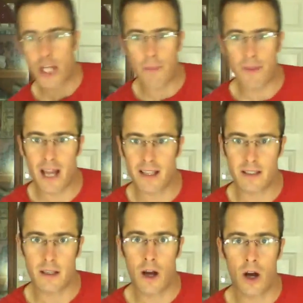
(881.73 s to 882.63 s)
the ants.
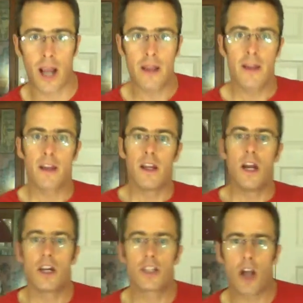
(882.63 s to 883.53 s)
Okay.
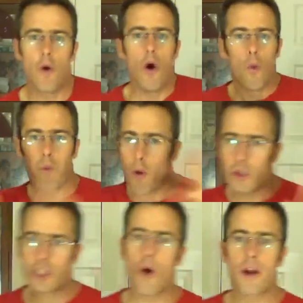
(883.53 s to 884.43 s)
So what was
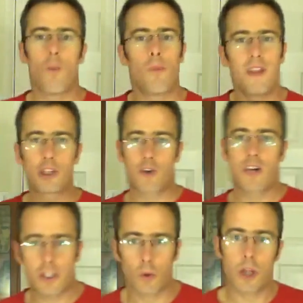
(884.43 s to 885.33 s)
going on with these
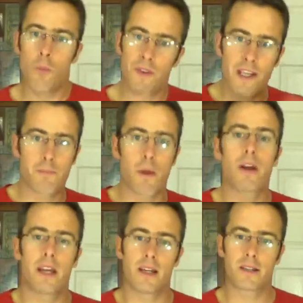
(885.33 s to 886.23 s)
crystals and with these
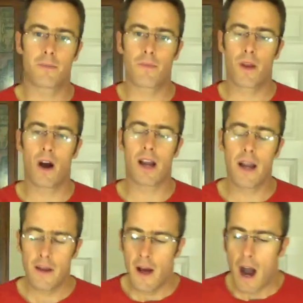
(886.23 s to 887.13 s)
monkeys? Okay.
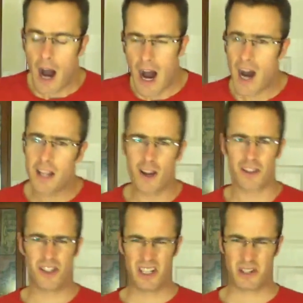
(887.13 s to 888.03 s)
You're like,
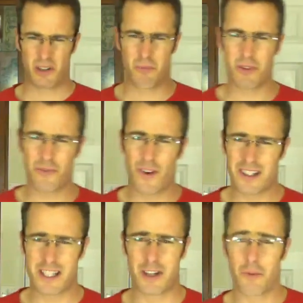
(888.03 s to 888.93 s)
Jesus, what's this
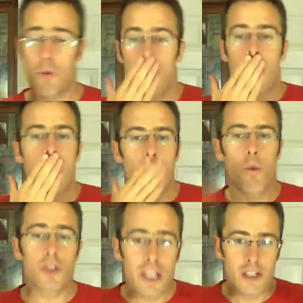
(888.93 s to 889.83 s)

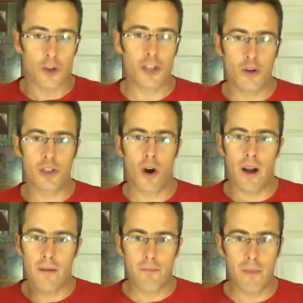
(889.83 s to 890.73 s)
got to do?
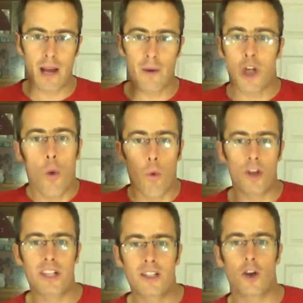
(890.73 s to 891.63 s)
Sorry, language. What has
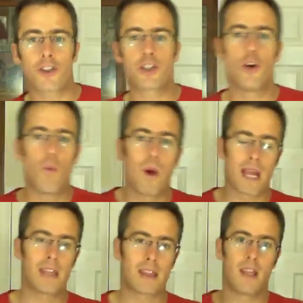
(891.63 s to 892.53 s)
this got to do with